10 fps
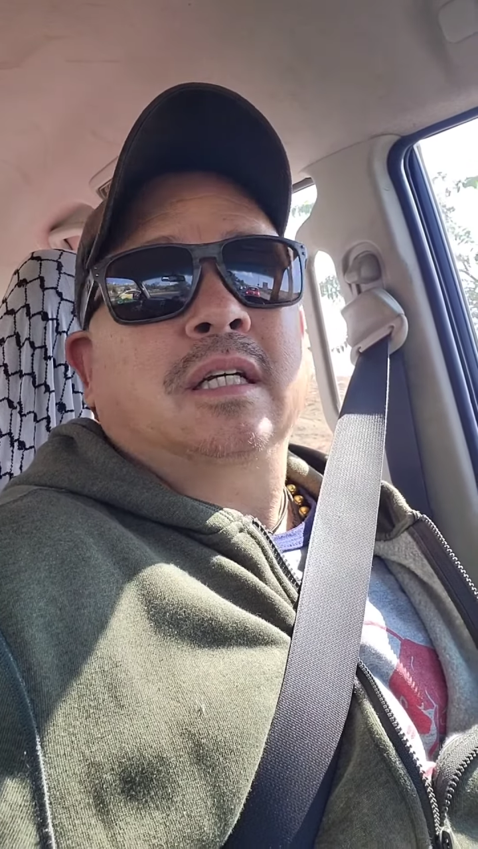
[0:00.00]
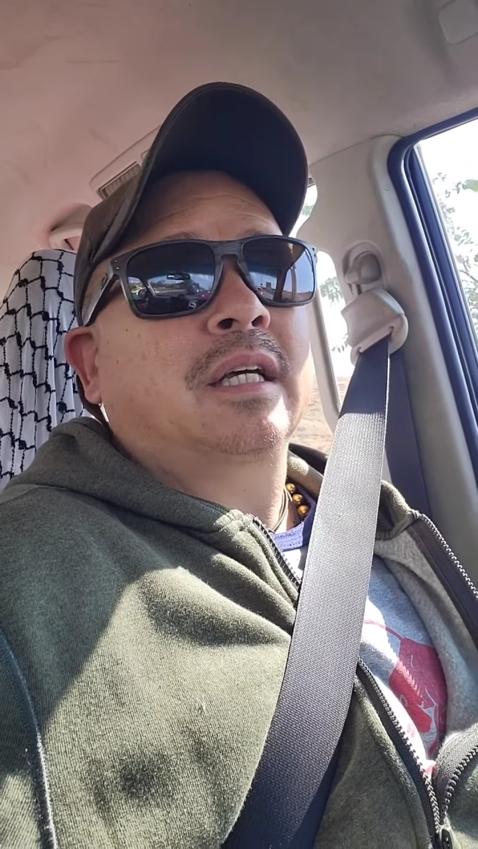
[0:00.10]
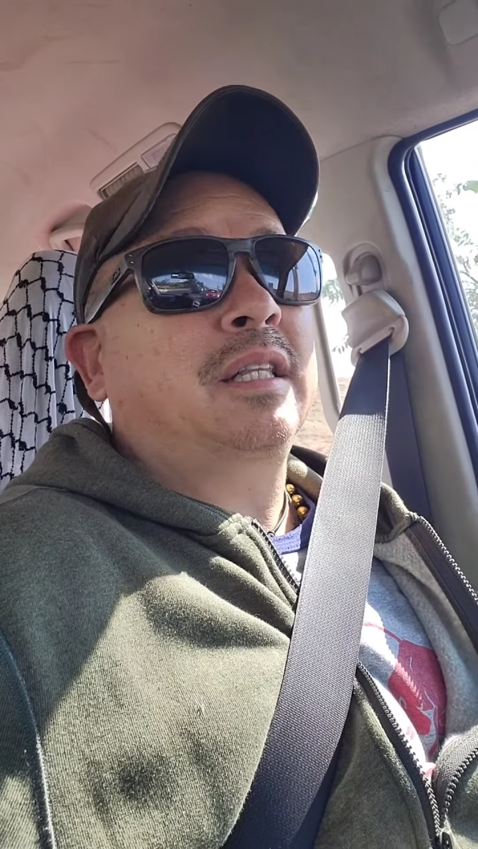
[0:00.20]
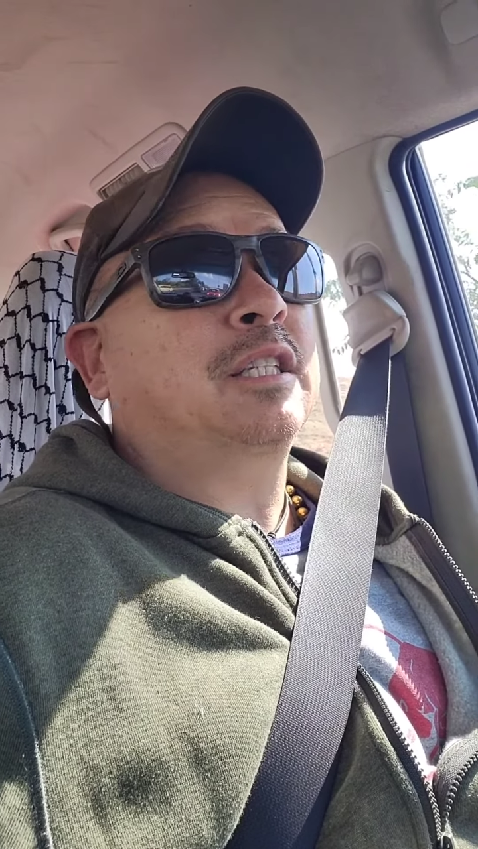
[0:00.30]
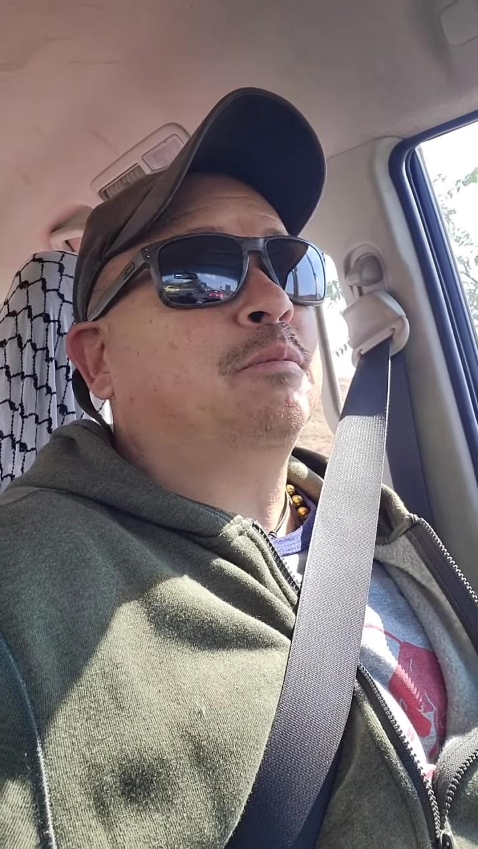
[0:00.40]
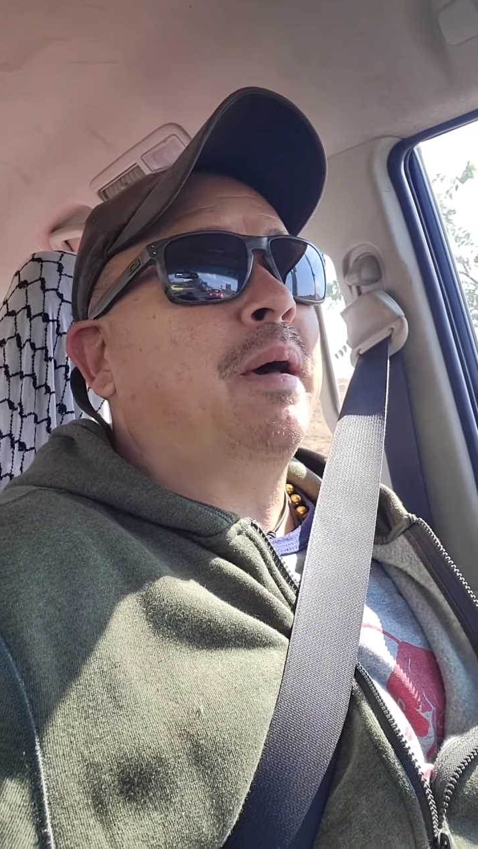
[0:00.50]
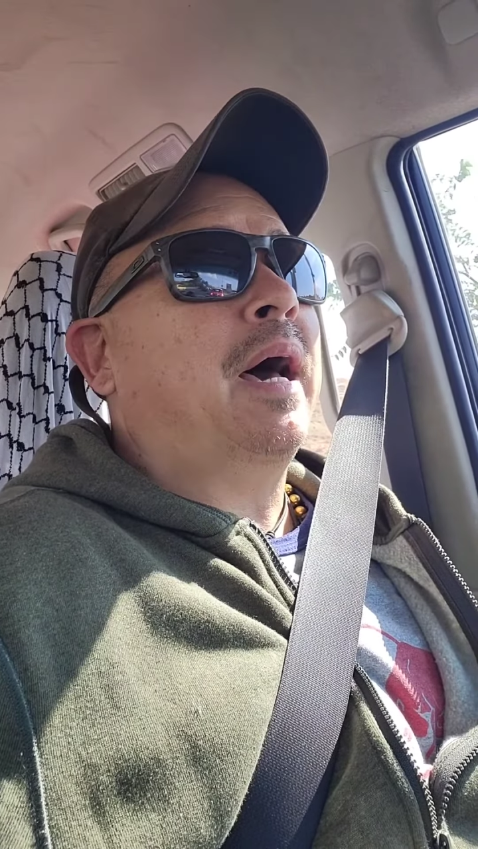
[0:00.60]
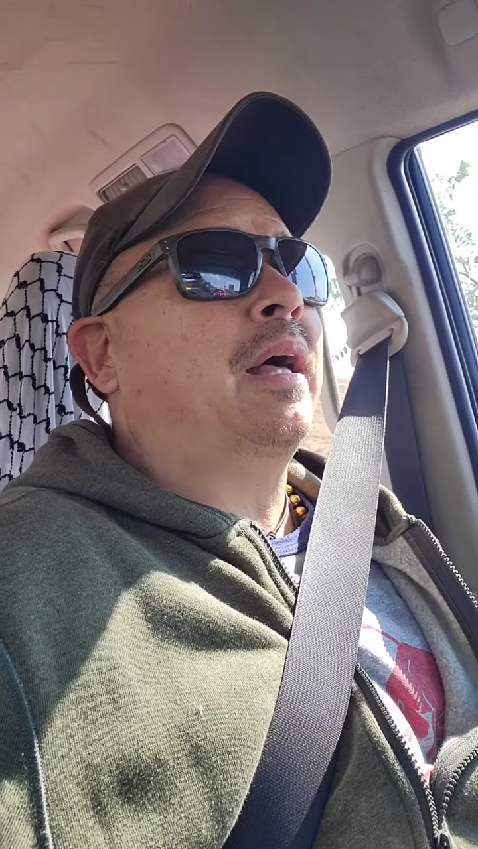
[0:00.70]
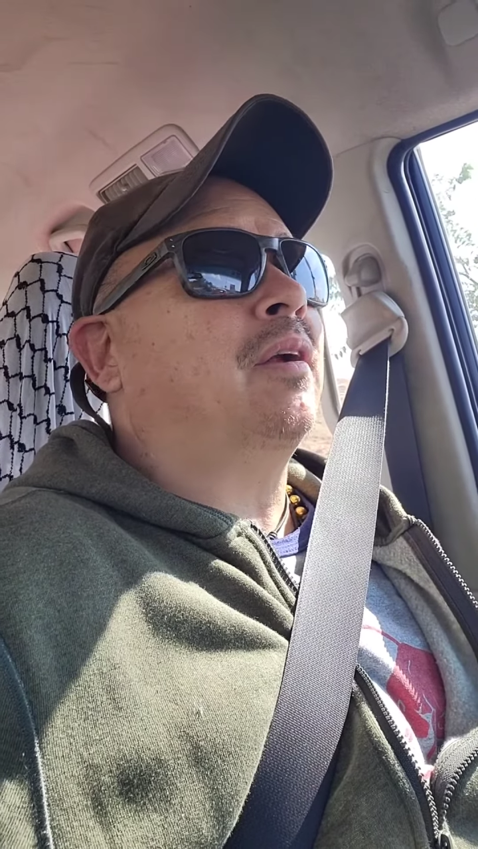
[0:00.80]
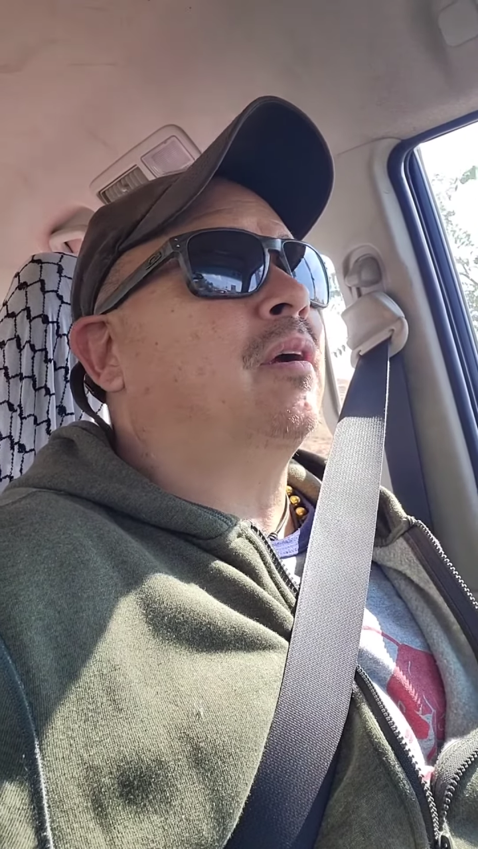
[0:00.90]
in this
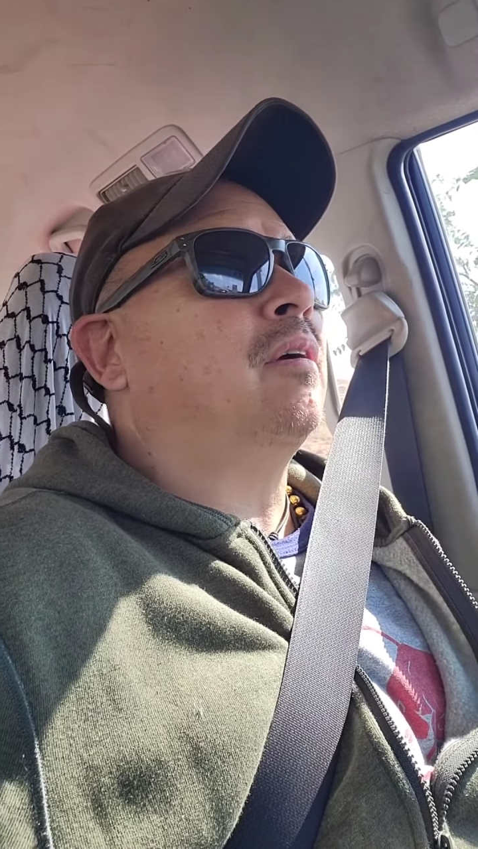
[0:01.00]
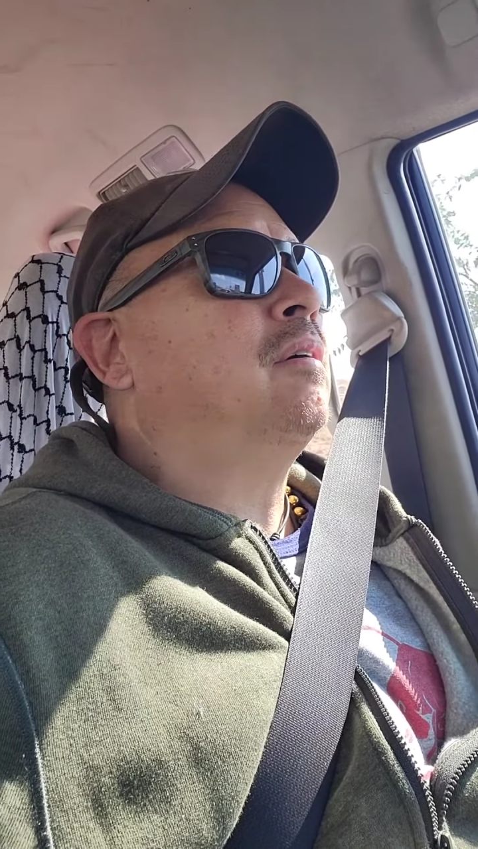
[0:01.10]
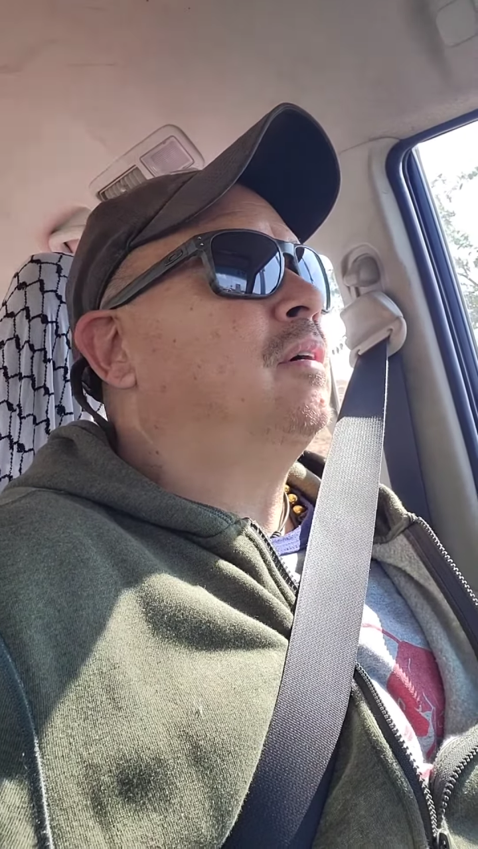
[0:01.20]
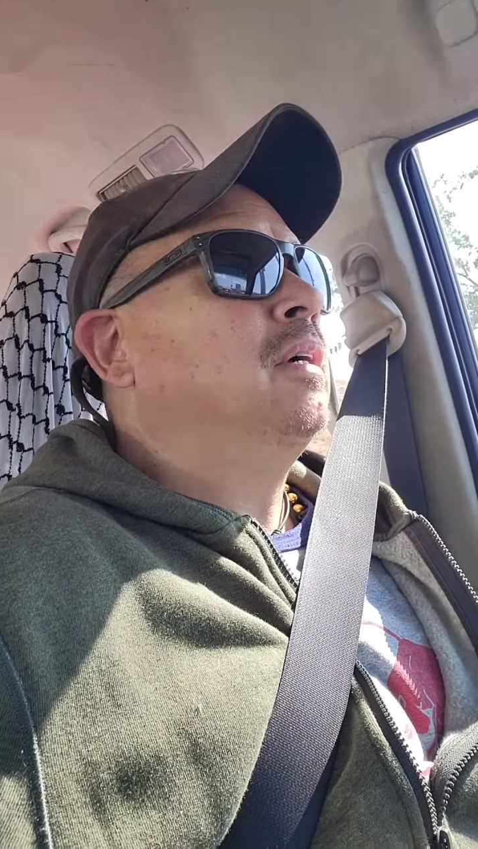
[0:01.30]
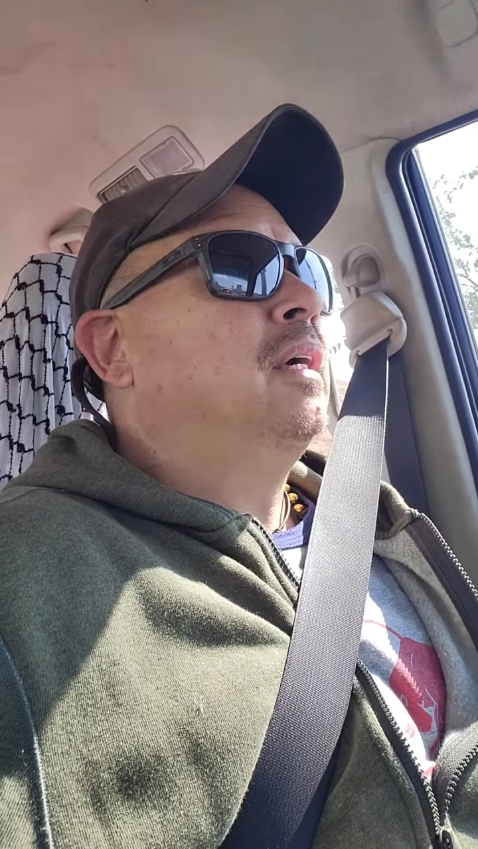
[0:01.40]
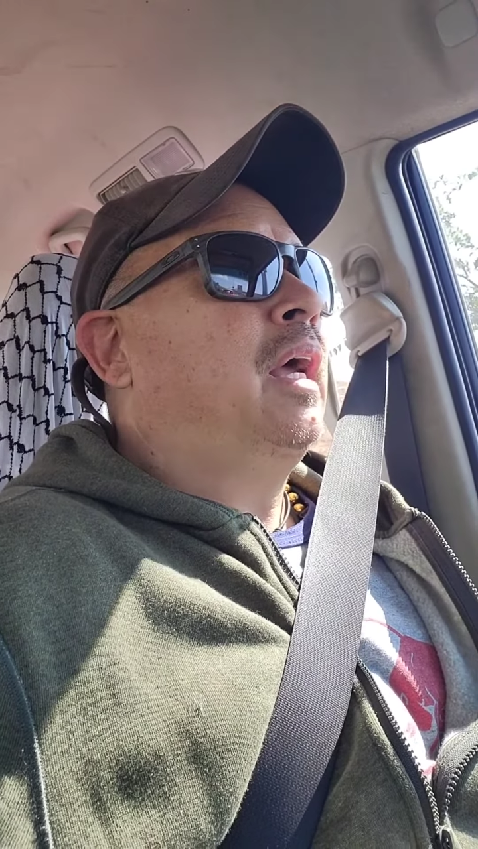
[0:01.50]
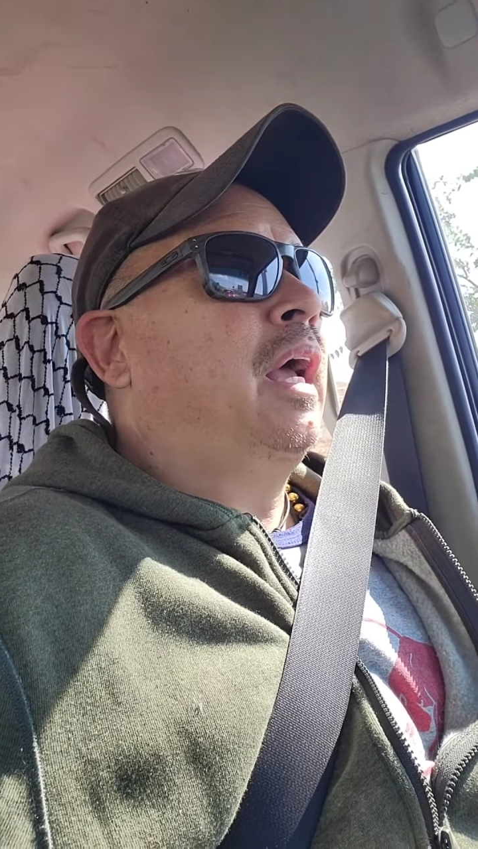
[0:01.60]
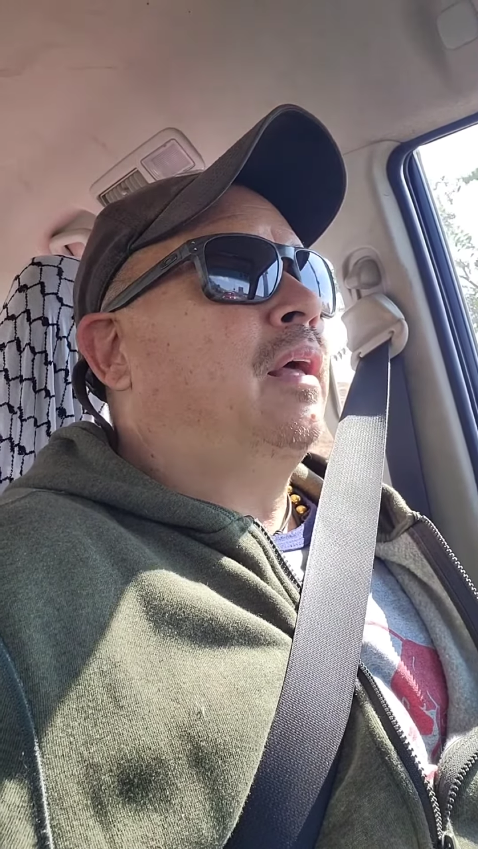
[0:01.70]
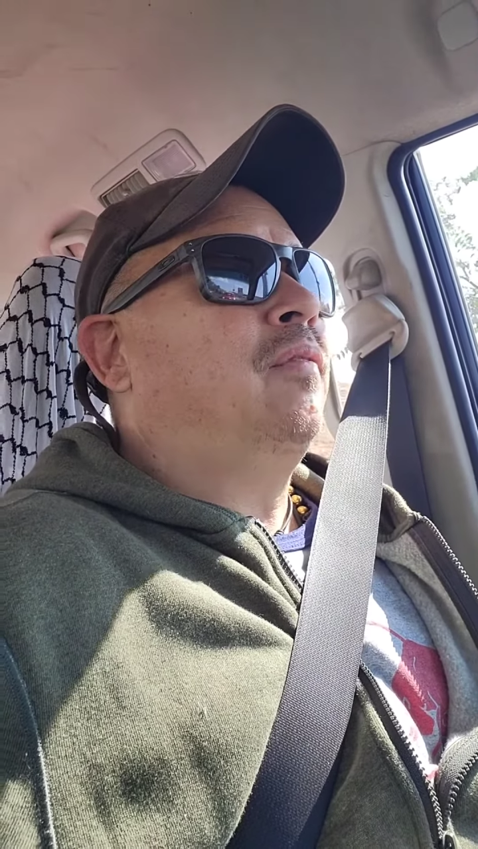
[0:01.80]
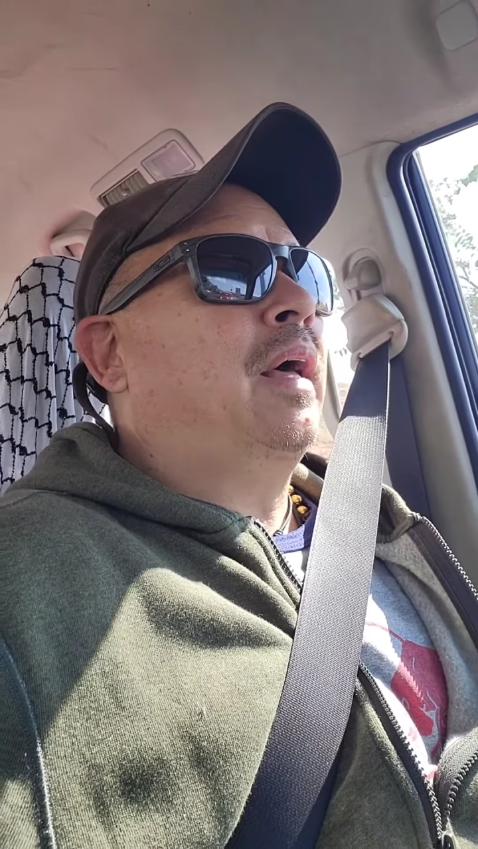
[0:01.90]
matter
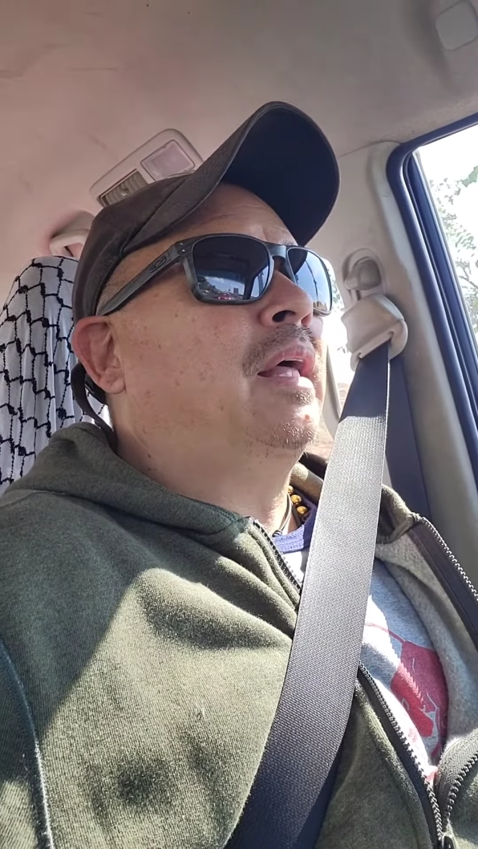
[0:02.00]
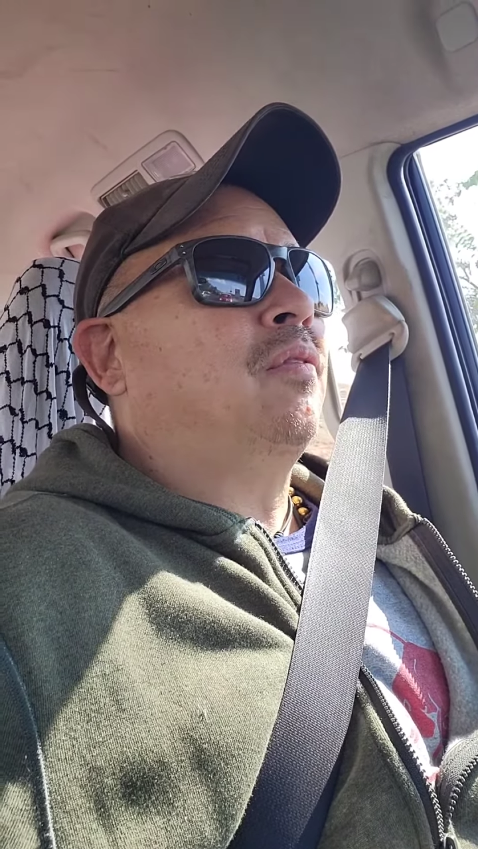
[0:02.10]
and that